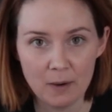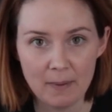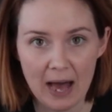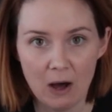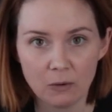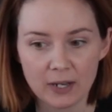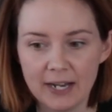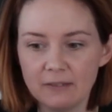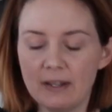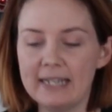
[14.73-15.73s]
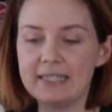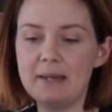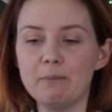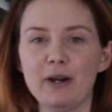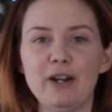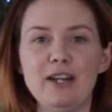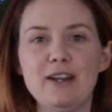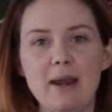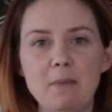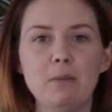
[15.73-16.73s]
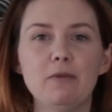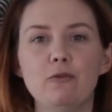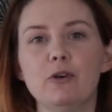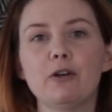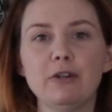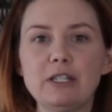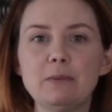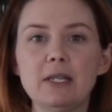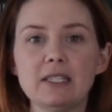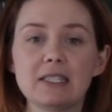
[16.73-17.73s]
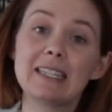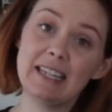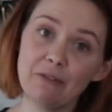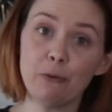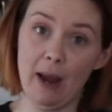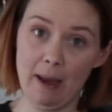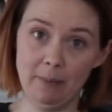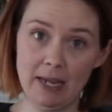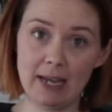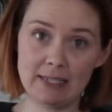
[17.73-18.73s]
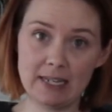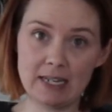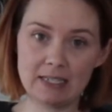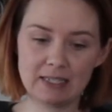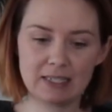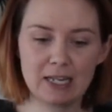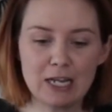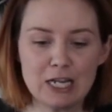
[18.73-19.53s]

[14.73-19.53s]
about kind of like Tim Burton Nightmare Before Christmas gift wrapping ideas.